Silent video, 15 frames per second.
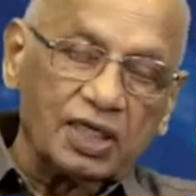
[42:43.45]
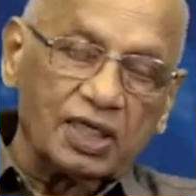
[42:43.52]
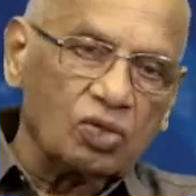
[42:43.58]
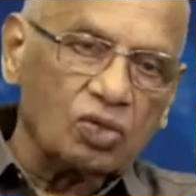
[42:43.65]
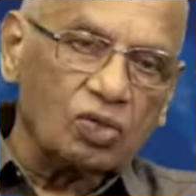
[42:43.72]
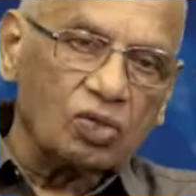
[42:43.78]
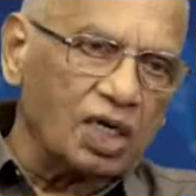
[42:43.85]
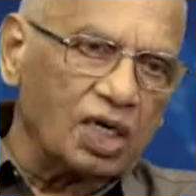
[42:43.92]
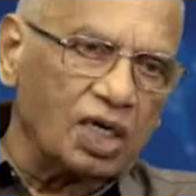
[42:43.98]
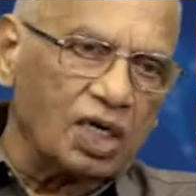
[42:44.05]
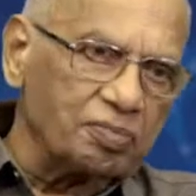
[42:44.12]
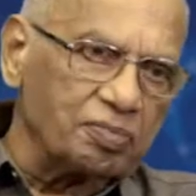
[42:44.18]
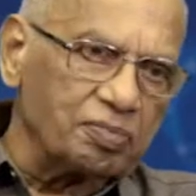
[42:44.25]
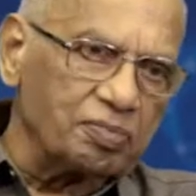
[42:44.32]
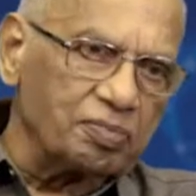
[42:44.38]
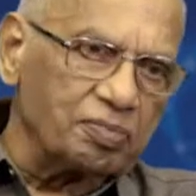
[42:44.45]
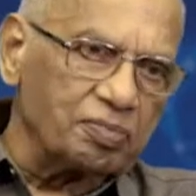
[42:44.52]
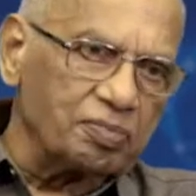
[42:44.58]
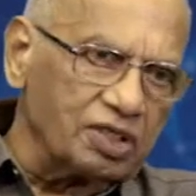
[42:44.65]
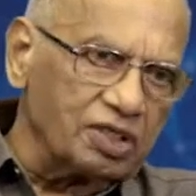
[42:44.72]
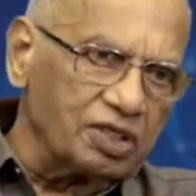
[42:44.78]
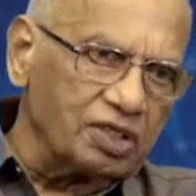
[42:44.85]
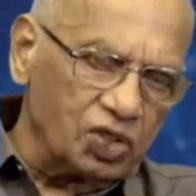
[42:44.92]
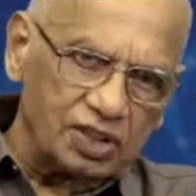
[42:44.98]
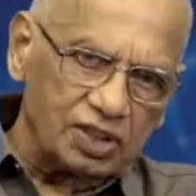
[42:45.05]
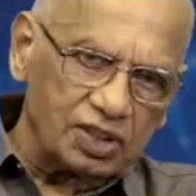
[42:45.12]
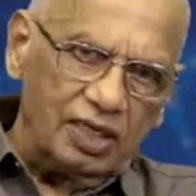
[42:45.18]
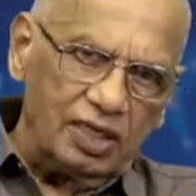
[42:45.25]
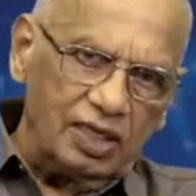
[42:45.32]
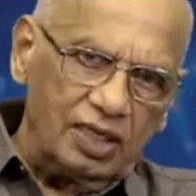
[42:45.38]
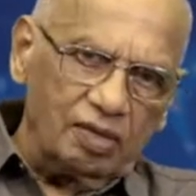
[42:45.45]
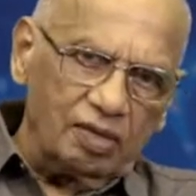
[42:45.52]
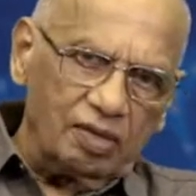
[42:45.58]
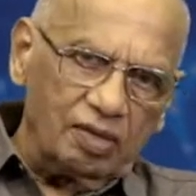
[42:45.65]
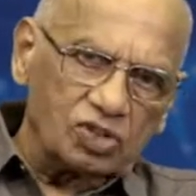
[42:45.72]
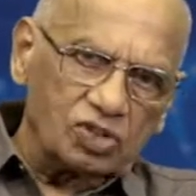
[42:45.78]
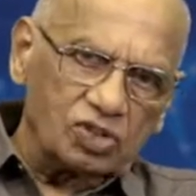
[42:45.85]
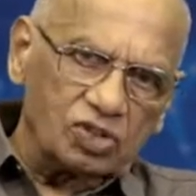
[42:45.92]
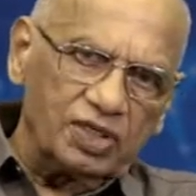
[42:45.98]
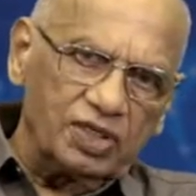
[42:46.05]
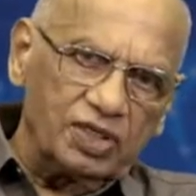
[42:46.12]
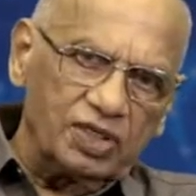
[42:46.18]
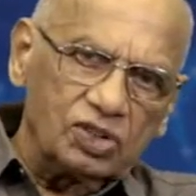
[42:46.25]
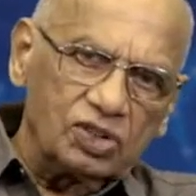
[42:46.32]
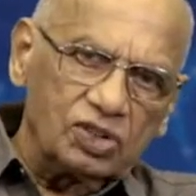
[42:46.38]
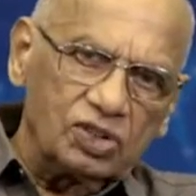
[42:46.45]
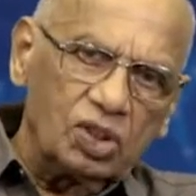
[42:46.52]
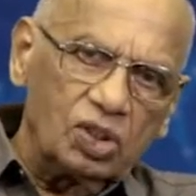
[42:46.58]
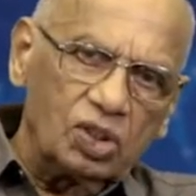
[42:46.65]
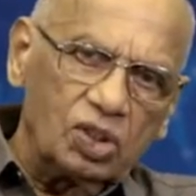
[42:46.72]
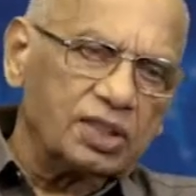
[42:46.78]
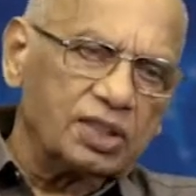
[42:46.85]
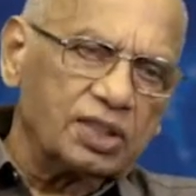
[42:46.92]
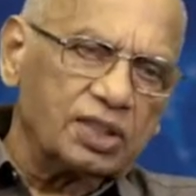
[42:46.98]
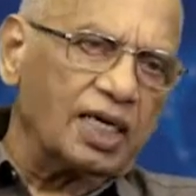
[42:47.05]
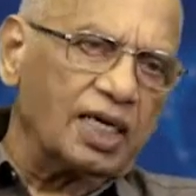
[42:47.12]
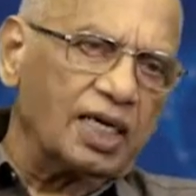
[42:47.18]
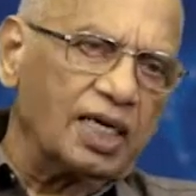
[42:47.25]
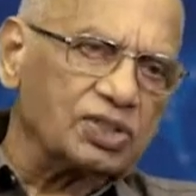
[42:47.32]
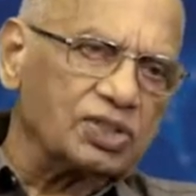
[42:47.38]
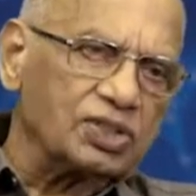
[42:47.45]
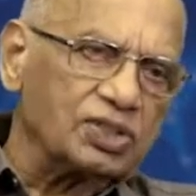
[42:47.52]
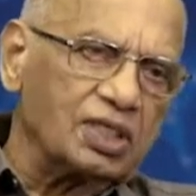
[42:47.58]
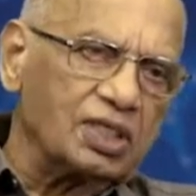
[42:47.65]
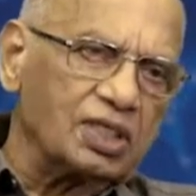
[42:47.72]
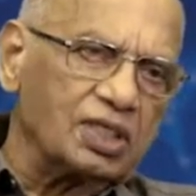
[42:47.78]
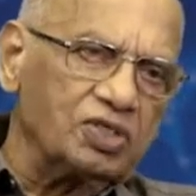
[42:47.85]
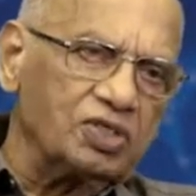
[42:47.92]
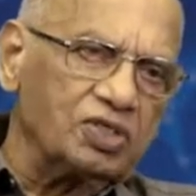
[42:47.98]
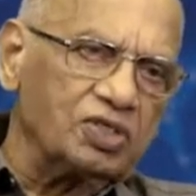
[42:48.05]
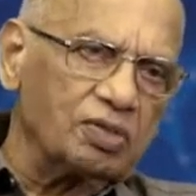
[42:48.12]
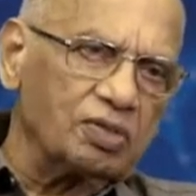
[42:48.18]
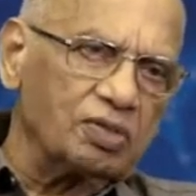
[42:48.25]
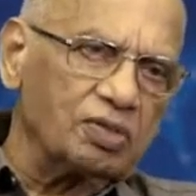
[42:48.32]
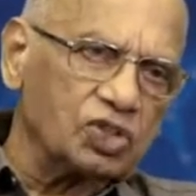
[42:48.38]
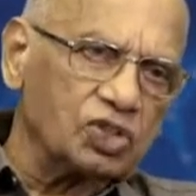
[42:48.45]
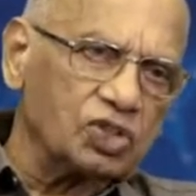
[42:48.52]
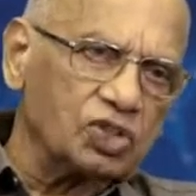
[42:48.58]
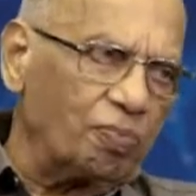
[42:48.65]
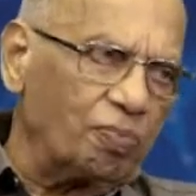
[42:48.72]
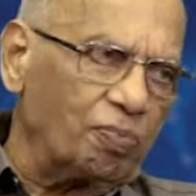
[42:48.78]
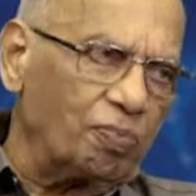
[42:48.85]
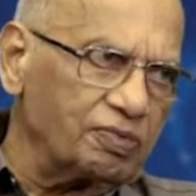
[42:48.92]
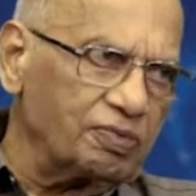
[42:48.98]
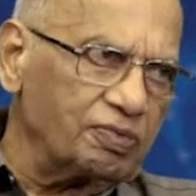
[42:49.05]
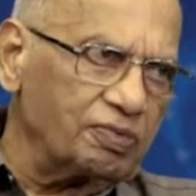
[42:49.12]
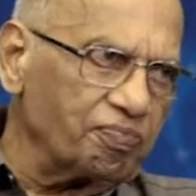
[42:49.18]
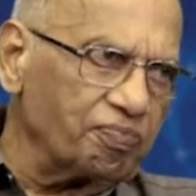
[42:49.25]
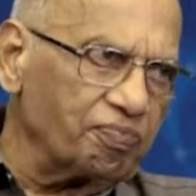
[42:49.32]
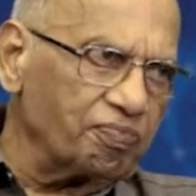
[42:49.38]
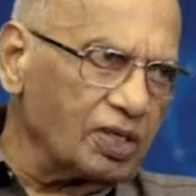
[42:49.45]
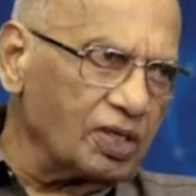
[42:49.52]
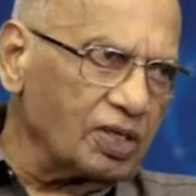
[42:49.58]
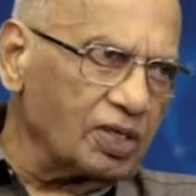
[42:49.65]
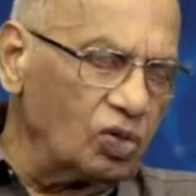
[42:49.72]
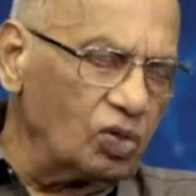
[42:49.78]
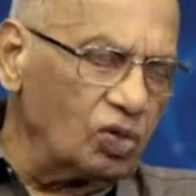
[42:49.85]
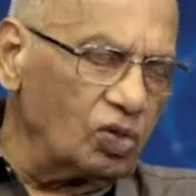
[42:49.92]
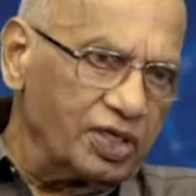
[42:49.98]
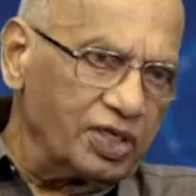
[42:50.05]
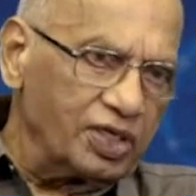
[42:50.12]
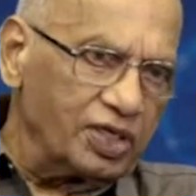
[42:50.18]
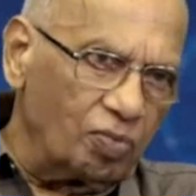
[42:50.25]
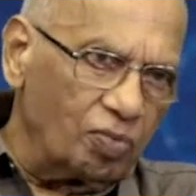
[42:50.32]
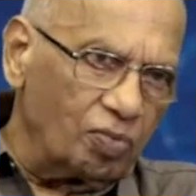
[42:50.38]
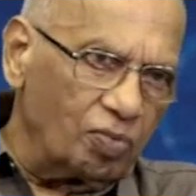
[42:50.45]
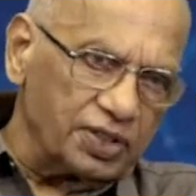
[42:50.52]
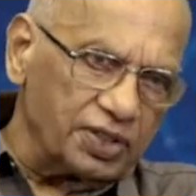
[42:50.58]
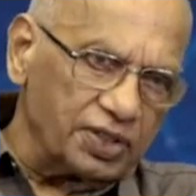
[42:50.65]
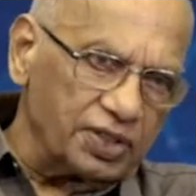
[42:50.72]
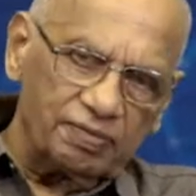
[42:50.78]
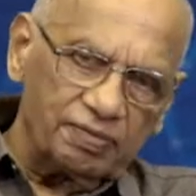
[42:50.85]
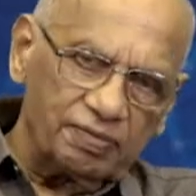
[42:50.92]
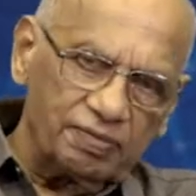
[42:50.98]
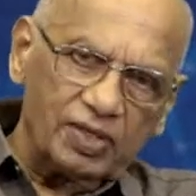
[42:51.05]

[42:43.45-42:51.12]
That is how heart-lung machine works, because the patient's own heart and lungs have been stopped. Then only we can operate.